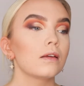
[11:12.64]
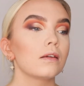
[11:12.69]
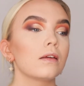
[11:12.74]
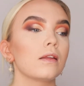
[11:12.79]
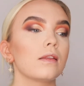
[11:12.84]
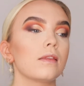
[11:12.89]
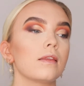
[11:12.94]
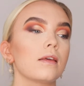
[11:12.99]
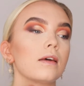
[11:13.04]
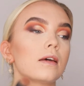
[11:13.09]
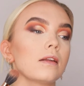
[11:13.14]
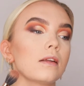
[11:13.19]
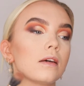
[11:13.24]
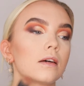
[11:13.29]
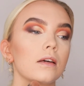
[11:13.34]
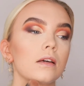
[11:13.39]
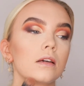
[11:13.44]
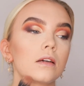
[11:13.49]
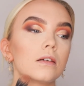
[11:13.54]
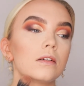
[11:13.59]
And then
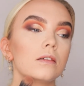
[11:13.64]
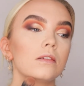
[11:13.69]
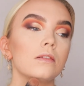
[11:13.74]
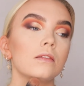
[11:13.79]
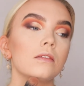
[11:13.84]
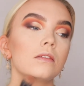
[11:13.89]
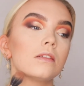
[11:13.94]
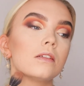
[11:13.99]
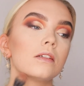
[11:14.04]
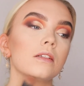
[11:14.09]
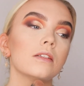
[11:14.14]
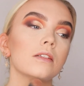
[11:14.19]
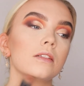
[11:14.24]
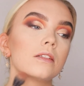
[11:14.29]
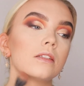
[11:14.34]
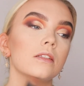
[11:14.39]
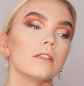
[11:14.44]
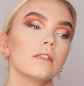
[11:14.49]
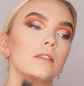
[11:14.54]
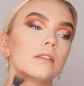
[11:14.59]
I go
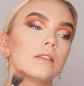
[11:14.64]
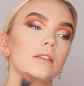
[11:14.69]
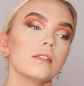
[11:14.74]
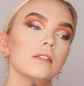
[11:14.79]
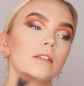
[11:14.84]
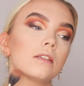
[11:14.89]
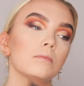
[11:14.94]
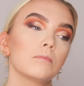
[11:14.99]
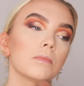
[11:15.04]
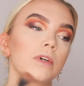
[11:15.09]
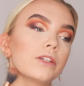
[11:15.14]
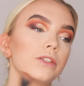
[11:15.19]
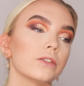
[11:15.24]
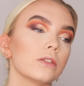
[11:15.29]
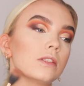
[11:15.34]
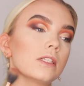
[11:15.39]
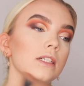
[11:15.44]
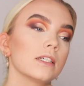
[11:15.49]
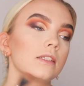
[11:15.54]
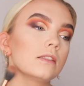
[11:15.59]
under my
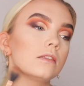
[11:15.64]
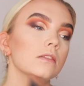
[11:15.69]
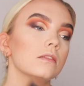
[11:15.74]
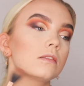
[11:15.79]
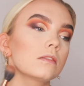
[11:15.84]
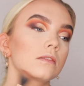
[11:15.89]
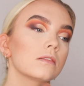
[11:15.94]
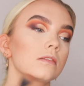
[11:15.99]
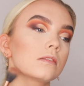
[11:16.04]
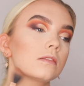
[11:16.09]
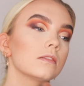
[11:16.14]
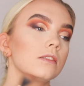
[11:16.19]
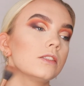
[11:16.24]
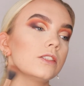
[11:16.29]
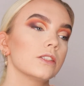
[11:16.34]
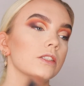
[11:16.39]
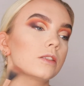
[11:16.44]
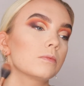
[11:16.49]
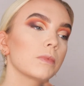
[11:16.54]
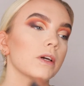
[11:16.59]
jawline,
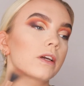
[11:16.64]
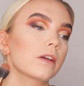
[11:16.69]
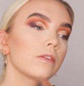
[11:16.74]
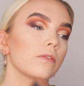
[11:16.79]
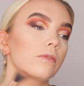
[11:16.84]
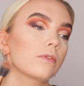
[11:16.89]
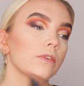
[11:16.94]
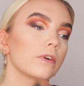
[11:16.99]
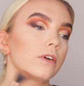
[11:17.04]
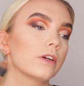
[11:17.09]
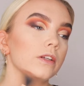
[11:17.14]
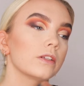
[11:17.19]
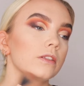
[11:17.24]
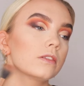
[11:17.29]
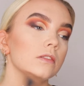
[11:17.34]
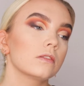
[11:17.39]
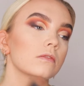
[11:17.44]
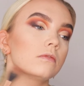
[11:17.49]
just back and forth.